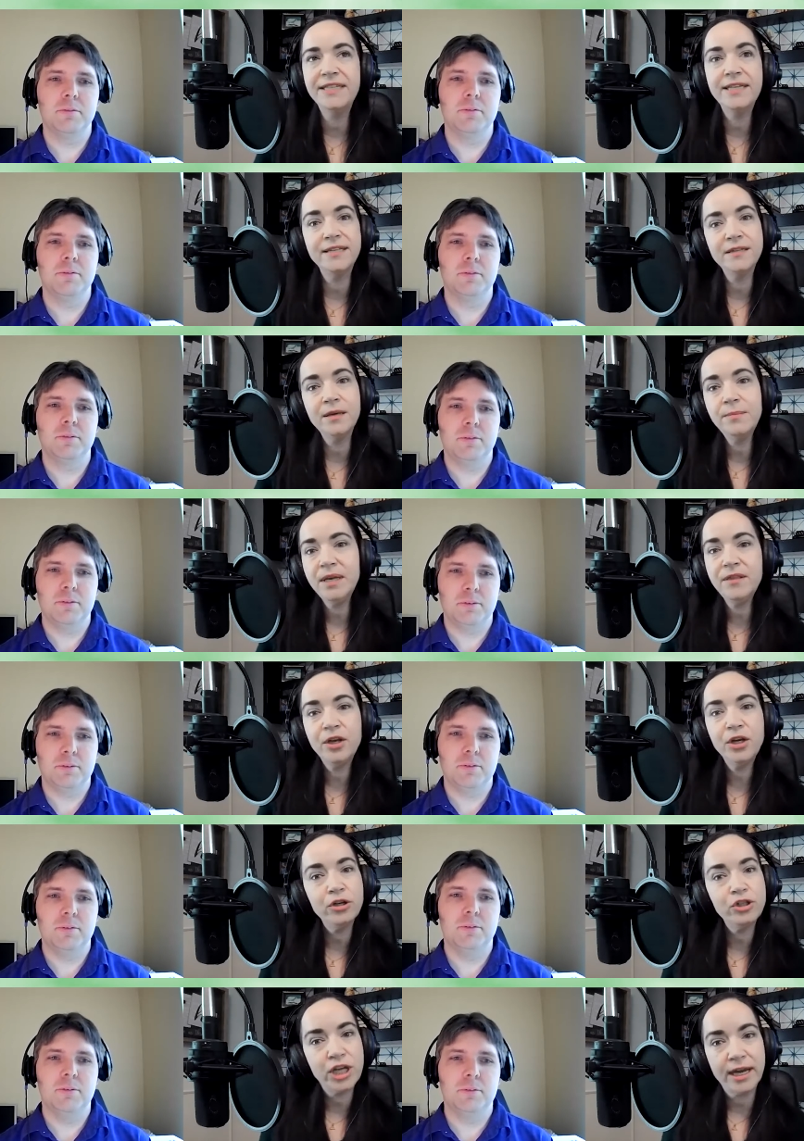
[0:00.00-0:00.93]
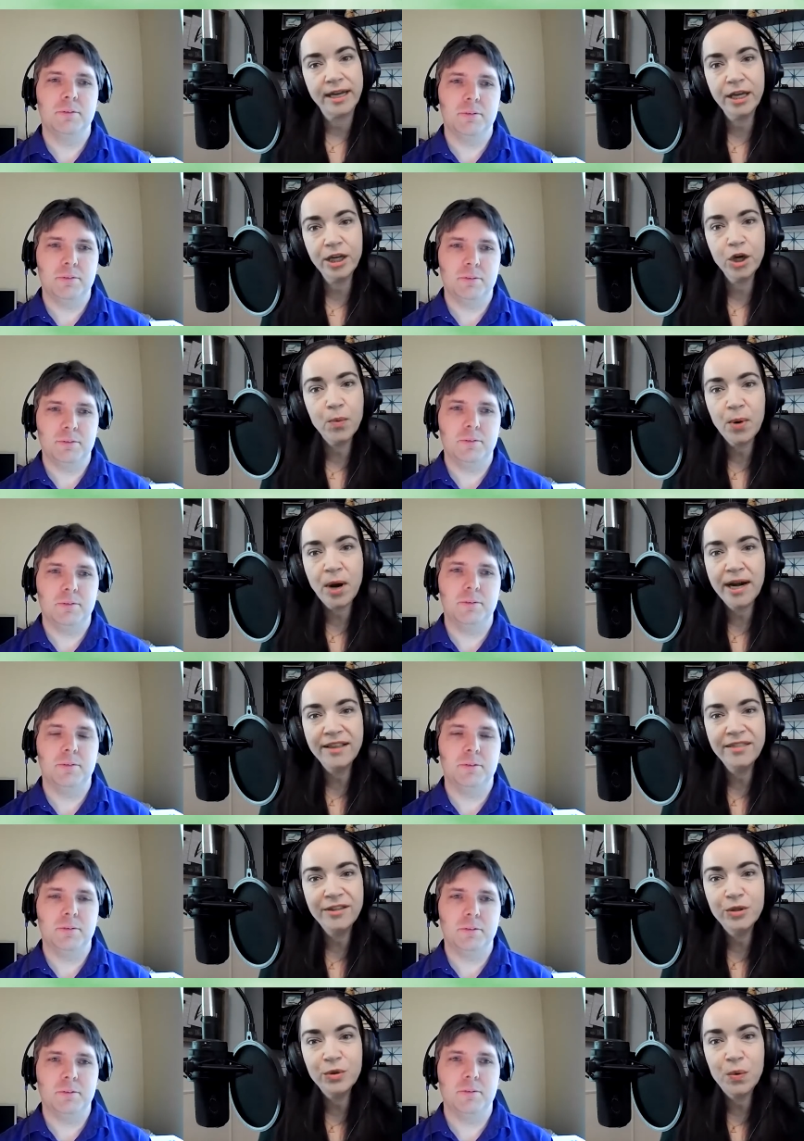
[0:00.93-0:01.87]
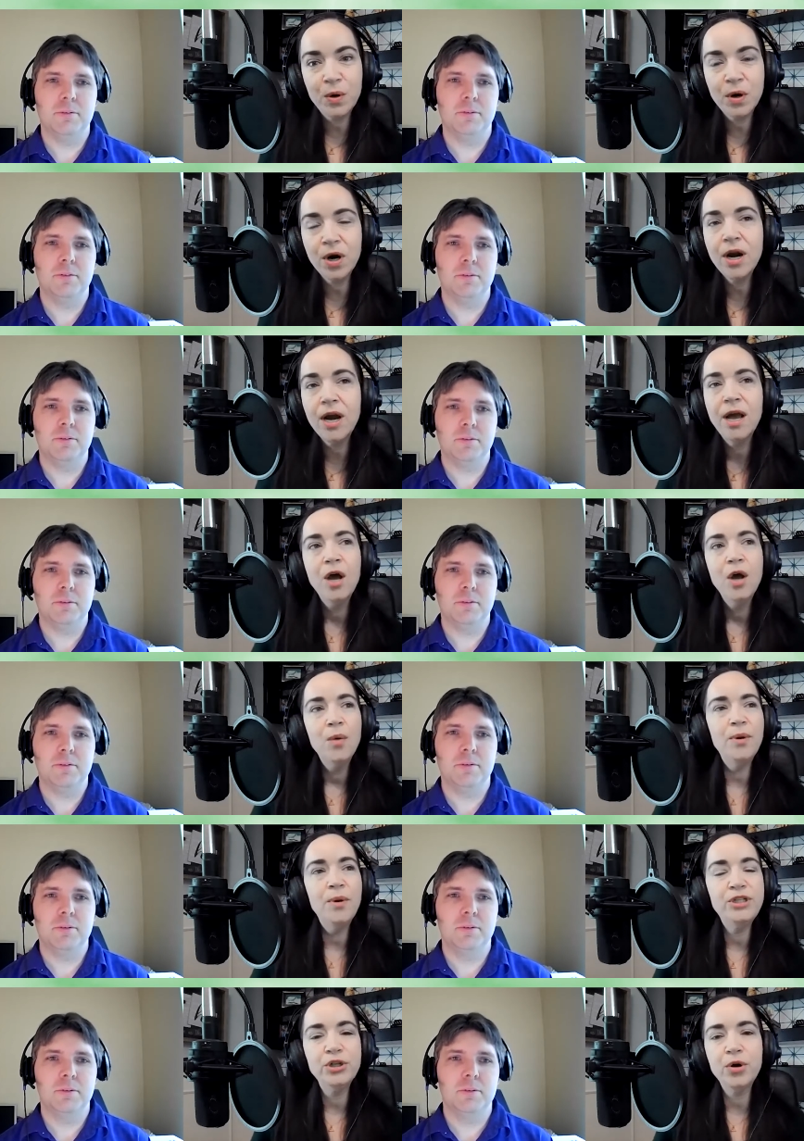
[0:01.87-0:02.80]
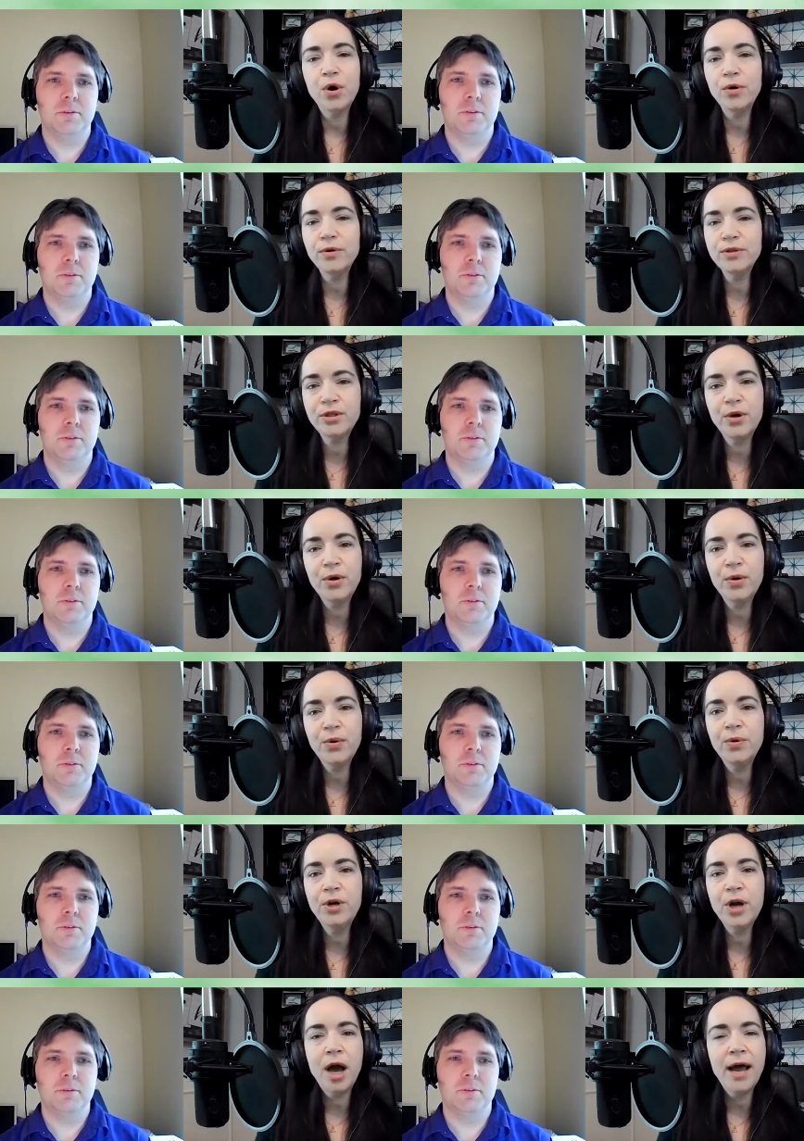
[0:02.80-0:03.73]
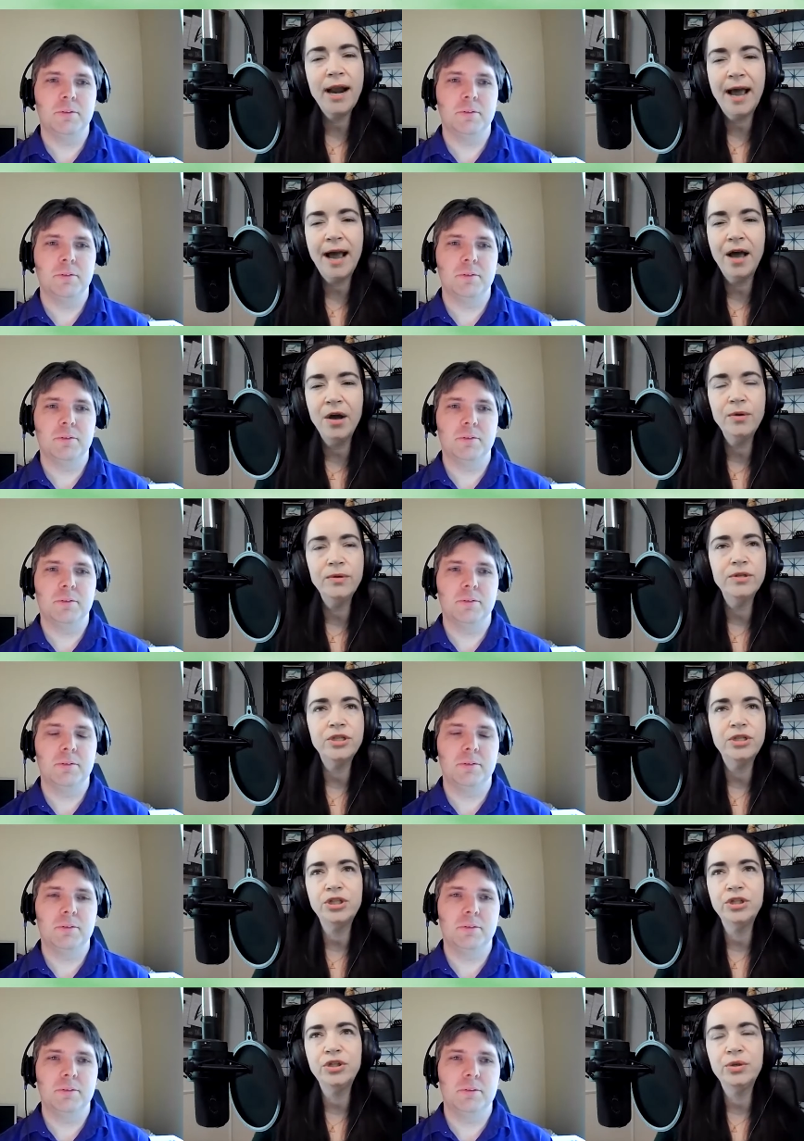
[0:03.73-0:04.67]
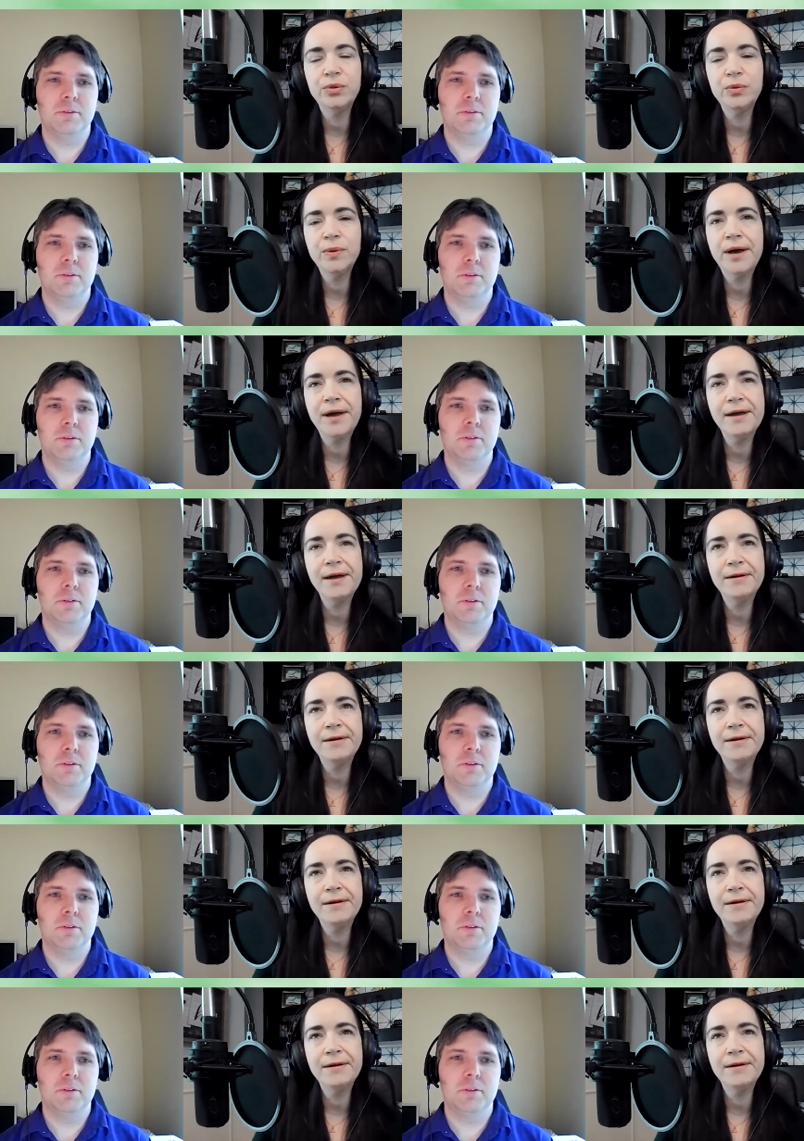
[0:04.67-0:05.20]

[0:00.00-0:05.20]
Speaker 1: It doesn't mean that you're checking your brain at the door, but you're also not out to